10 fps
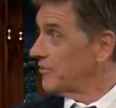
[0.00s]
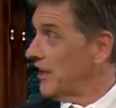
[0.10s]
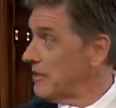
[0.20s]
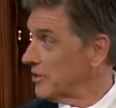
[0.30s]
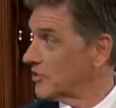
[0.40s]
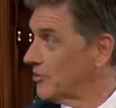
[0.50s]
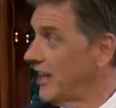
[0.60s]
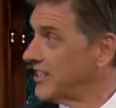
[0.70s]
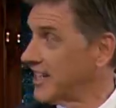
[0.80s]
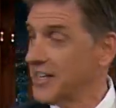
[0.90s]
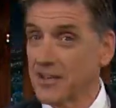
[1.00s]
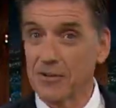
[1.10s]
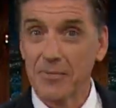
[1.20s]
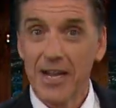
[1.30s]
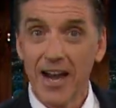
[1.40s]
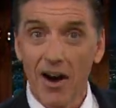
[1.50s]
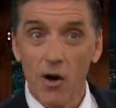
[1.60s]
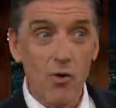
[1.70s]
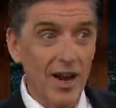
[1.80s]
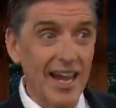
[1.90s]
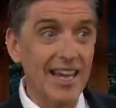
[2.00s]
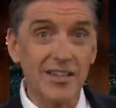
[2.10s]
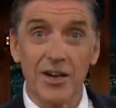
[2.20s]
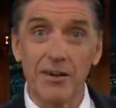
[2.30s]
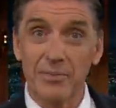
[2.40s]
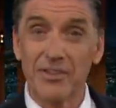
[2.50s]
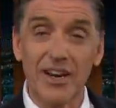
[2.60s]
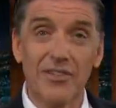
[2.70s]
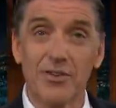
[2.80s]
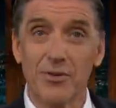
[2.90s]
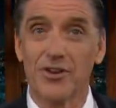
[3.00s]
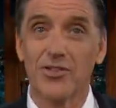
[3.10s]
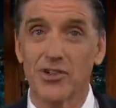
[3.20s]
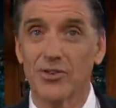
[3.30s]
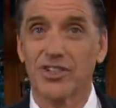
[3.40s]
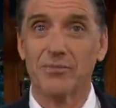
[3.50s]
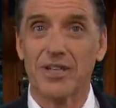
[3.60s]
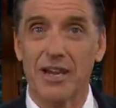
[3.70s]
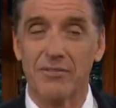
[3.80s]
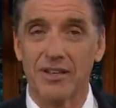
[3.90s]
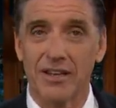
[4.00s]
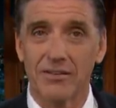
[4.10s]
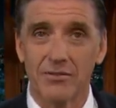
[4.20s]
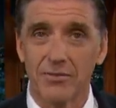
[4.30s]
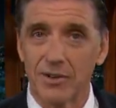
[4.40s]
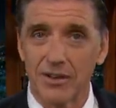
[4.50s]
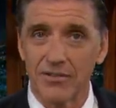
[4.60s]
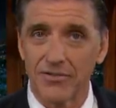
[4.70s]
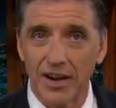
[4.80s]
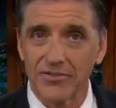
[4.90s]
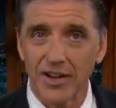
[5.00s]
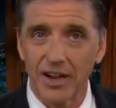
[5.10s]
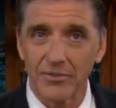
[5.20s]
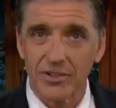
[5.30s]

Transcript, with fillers: famous, so I say to them, "Oh, hey, it'd be great if you were on the show sometime." And they're like, "We've been on it five times."